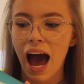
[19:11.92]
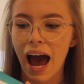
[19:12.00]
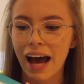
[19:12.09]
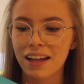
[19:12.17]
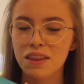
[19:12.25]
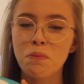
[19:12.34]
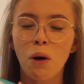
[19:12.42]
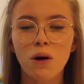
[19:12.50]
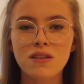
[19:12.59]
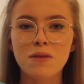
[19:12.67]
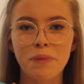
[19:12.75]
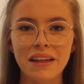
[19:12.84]
and the
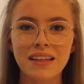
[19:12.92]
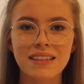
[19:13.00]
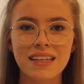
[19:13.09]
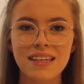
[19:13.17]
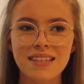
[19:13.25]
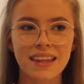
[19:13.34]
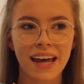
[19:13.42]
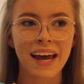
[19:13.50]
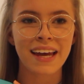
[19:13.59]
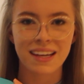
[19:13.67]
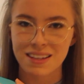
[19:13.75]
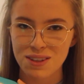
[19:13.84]
possibilities
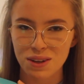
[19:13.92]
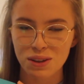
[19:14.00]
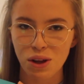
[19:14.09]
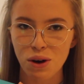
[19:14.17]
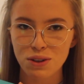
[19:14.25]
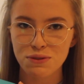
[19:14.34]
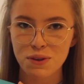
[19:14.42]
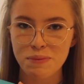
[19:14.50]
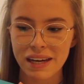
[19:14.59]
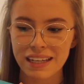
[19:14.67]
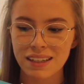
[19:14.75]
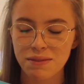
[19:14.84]
that it has unlocked for
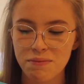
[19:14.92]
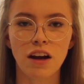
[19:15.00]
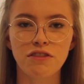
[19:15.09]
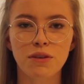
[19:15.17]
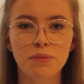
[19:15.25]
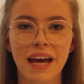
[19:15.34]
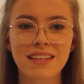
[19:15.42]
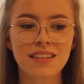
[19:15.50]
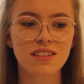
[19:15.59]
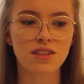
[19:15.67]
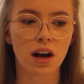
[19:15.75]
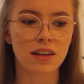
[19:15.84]
me. From
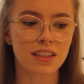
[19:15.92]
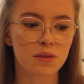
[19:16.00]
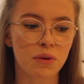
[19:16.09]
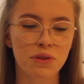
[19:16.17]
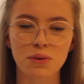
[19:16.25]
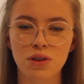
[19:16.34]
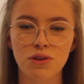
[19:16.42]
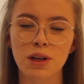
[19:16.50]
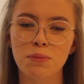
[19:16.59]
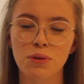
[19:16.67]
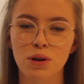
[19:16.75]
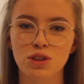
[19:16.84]
getting started with those
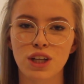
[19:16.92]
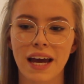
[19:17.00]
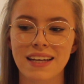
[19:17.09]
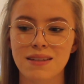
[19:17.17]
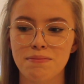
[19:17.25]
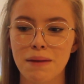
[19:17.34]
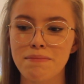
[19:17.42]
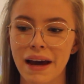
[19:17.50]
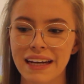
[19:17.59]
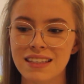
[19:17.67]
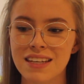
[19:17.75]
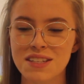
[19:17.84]
3 projects, my
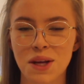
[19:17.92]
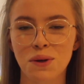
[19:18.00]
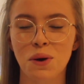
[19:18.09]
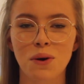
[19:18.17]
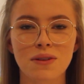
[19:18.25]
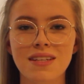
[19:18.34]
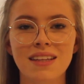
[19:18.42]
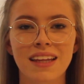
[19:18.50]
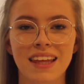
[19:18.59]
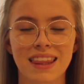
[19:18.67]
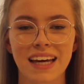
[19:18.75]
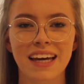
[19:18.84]
mind is now
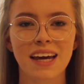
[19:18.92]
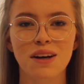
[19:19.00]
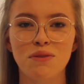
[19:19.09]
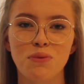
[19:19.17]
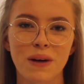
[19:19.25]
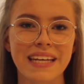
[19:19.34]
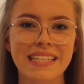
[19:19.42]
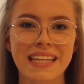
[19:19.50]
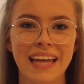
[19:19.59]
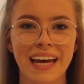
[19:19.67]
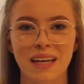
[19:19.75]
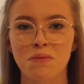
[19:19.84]
constantly thinking of ways
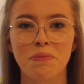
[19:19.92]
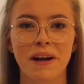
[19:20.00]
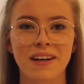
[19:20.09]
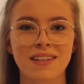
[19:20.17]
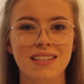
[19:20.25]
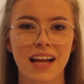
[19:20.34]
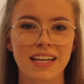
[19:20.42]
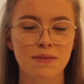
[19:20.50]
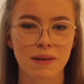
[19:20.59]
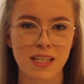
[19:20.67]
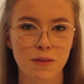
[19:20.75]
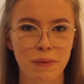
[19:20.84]
that I can personalise
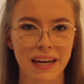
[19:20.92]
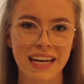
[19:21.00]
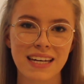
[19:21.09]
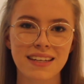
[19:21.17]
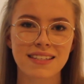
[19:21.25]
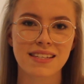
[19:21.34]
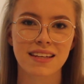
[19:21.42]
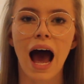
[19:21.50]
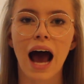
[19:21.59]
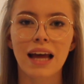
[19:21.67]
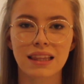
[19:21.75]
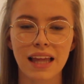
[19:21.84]
my space.
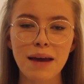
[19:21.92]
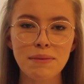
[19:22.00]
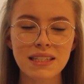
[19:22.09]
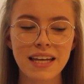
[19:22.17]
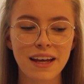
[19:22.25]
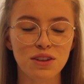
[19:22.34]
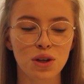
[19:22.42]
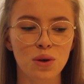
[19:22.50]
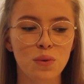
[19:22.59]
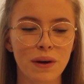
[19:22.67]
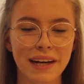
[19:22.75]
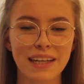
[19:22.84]
And let me tell
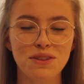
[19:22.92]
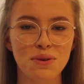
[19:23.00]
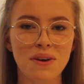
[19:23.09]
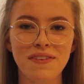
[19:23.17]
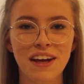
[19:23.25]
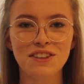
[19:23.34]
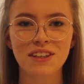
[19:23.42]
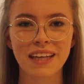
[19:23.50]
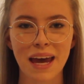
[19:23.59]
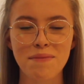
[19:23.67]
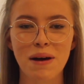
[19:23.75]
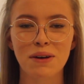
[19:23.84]
you, when I do eventually
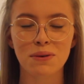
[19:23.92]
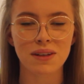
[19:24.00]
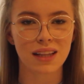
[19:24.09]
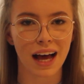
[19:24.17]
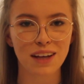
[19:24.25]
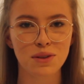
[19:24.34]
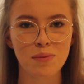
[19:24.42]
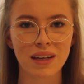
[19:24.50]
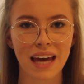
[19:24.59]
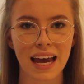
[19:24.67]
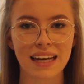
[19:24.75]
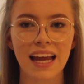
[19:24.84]
get my own classroom
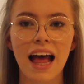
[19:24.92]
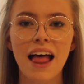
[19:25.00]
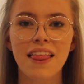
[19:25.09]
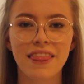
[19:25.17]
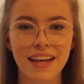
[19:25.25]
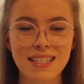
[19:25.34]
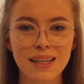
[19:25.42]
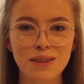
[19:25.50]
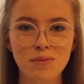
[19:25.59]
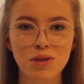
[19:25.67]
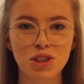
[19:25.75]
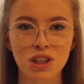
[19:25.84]
again, this
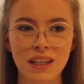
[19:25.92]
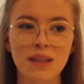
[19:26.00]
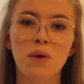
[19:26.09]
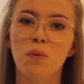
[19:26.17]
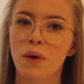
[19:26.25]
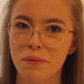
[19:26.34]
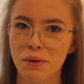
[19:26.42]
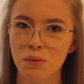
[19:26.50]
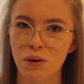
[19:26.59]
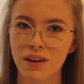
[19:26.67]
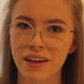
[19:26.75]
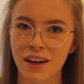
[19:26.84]
little machine will be
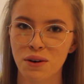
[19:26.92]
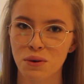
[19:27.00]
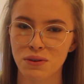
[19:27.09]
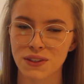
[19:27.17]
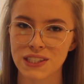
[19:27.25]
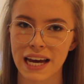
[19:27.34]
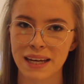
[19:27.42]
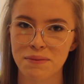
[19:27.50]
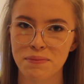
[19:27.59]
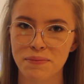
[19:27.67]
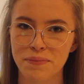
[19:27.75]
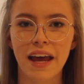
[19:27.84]
working
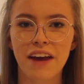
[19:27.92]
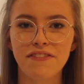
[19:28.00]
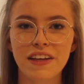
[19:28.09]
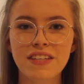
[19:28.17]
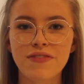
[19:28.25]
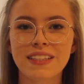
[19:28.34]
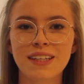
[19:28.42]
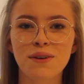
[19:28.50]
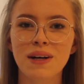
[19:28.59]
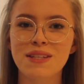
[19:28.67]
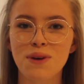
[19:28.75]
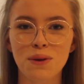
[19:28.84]
overtime. If this
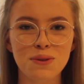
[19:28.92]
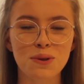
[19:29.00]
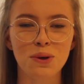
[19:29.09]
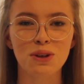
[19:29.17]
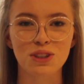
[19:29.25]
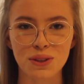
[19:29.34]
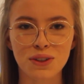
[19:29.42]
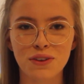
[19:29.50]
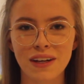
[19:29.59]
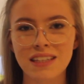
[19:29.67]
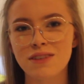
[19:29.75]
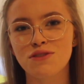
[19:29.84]
video has also got your
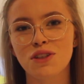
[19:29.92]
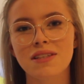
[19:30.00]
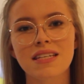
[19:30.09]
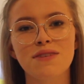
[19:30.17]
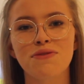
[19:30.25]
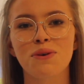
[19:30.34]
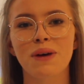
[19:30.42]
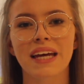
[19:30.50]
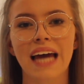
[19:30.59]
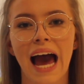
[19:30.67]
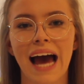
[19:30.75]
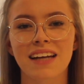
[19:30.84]
creative juices
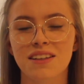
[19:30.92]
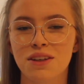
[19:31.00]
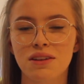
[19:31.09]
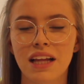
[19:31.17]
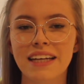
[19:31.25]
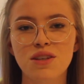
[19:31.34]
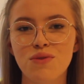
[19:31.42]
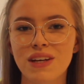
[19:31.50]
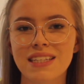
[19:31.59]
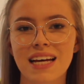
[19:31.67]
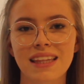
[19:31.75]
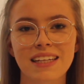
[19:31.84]
flowing and you'd like to
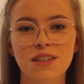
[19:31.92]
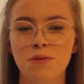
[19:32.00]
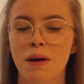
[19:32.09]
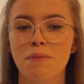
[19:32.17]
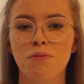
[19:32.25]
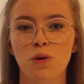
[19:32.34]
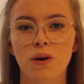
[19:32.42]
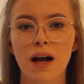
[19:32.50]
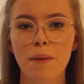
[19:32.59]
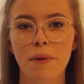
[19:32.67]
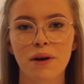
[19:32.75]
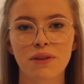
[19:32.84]
read a little bit more
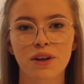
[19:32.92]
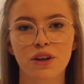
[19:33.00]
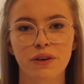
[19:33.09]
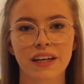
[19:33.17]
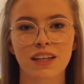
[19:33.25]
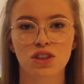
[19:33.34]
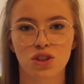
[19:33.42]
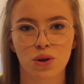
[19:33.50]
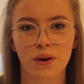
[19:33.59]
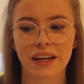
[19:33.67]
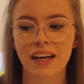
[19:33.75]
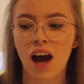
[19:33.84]
about the Cricut
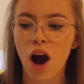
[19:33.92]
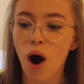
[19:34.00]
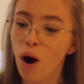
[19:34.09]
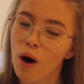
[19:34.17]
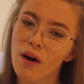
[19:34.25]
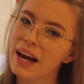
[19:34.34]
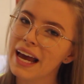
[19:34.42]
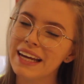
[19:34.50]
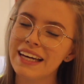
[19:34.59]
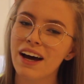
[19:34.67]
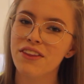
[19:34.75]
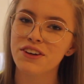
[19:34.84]
Joy or
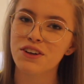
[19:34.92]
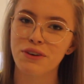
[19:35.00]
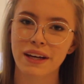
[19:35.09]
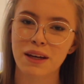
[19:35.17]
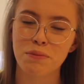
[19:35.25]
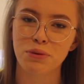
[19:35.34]
any other Cricut